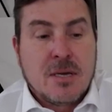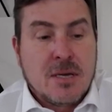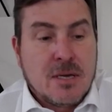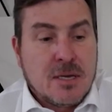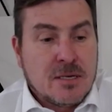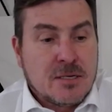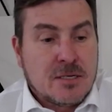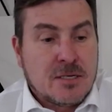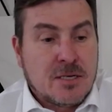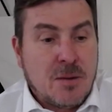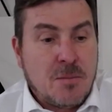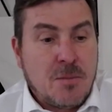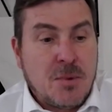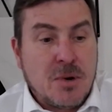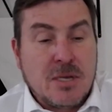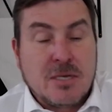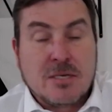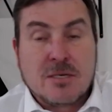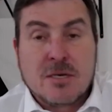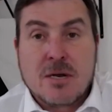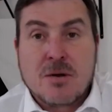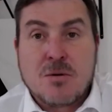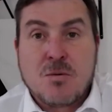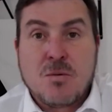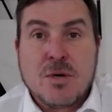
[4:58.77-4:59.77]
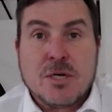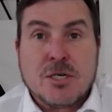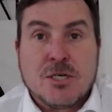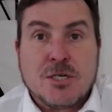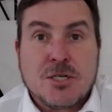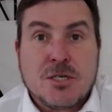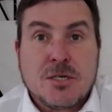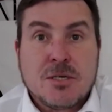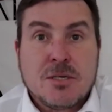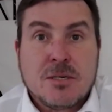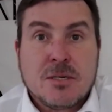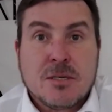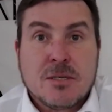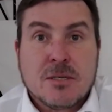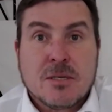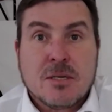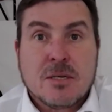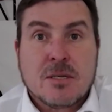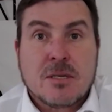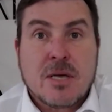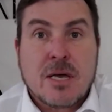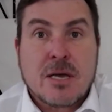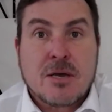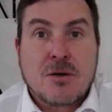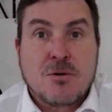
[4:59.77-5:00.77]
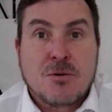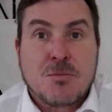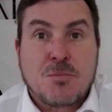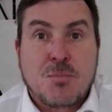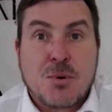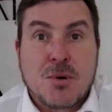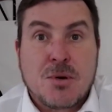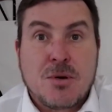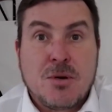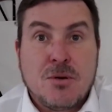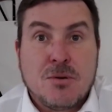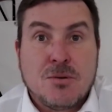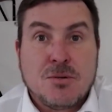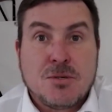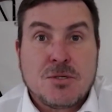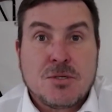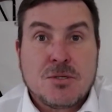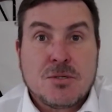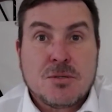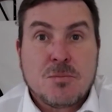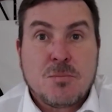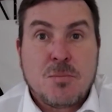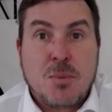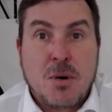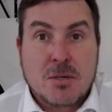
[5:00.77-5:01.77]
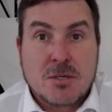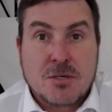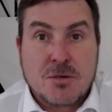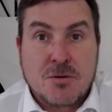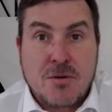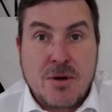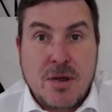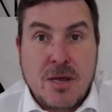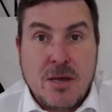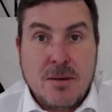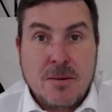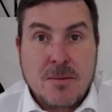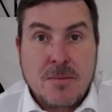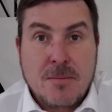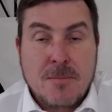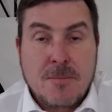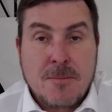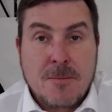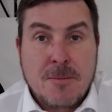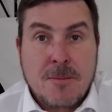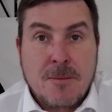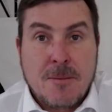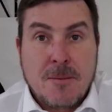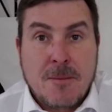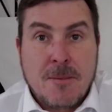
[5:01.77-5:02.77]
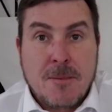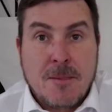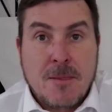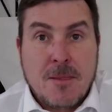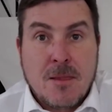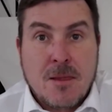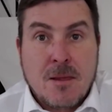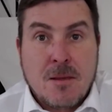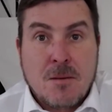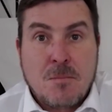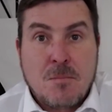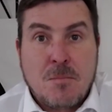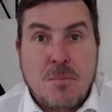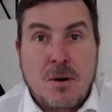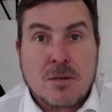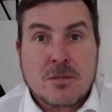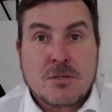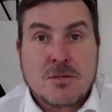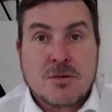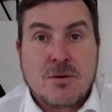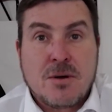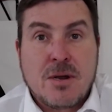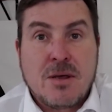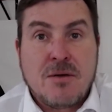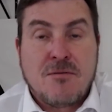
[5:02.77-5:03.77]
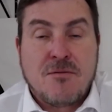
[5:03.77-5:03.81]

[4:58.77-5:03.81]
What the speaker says: somebody's going to wish that they could produce pottery. pottery